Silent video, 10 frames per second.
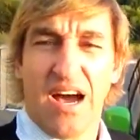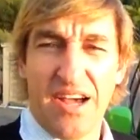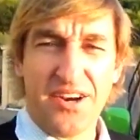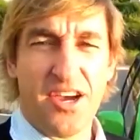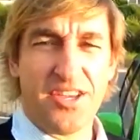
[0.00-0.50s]

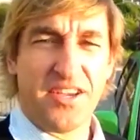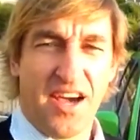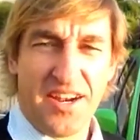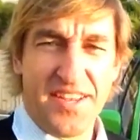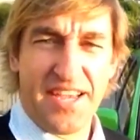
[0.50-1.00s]
I don't know, you
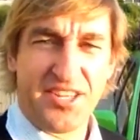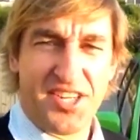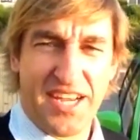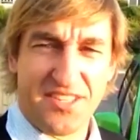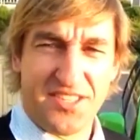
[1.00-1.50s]
got to take
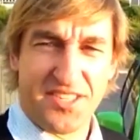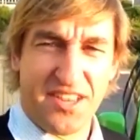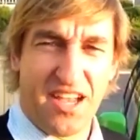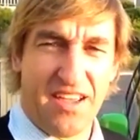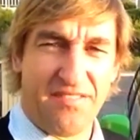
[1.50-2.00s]
chances
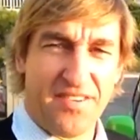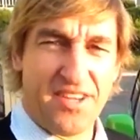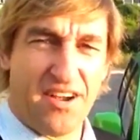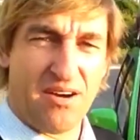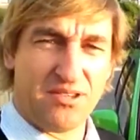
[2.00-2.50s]
in life.
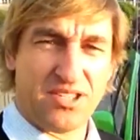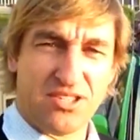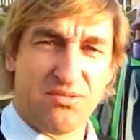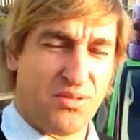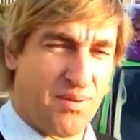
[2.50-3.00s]
You know, I was
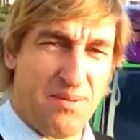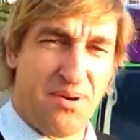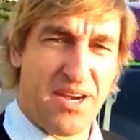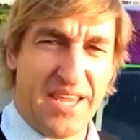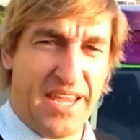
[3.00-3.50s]
just with my
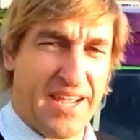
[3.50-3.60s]
buddy